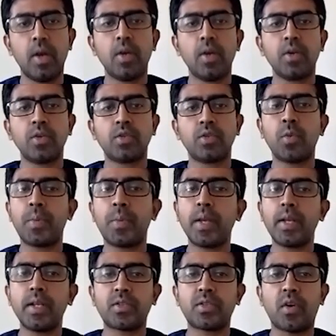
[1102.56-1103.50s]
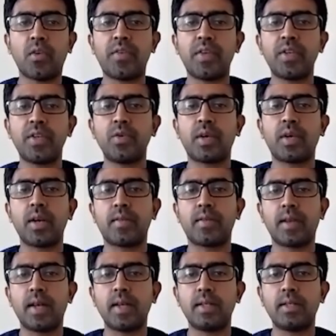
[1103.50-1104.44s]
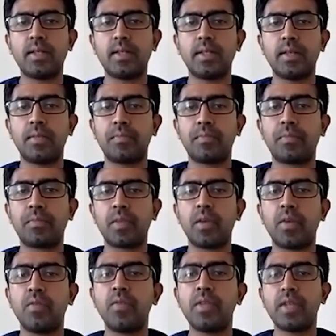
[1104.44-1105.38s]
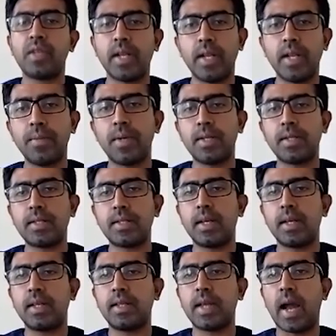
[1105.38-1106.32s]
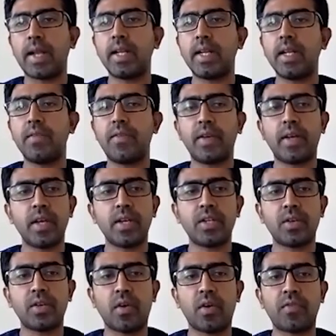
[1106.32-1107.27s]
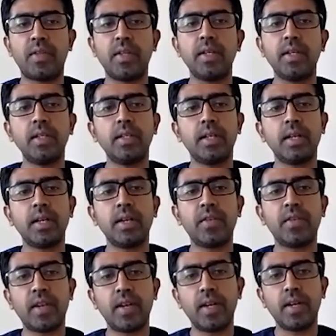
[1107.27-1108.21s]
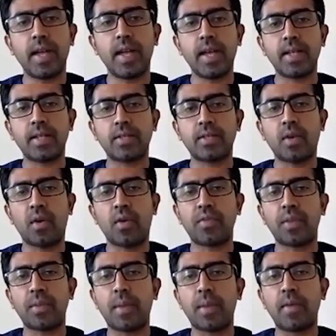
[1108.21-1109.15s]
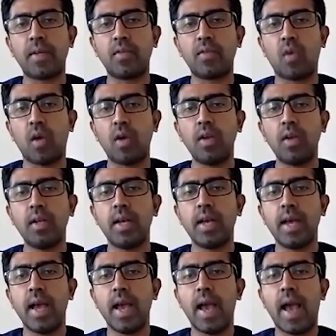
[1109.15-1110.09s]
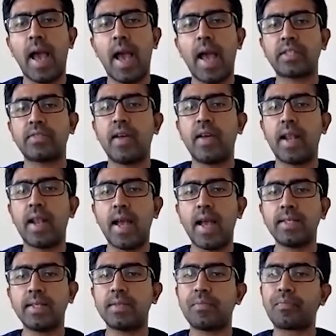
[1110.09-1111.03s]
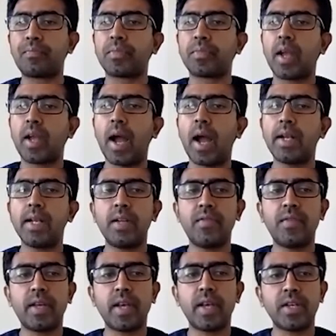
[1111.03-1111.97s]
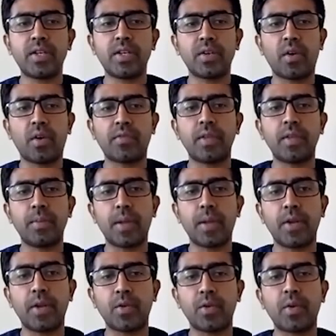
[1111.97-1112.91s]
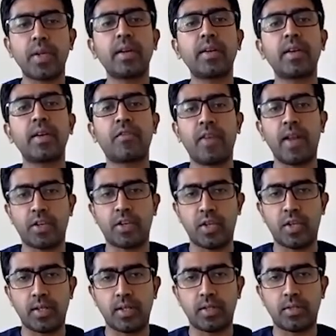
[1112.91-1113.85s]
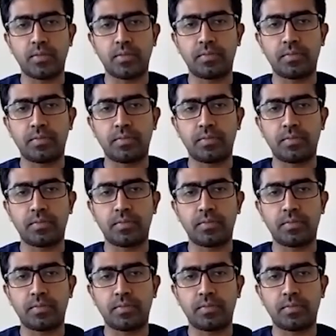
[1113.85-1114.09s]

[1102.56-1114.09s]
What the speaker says: Superior soft tissue contrast, which enables the identification of the different layers of the bowel wall, as well as identification of the peritoneal reflections.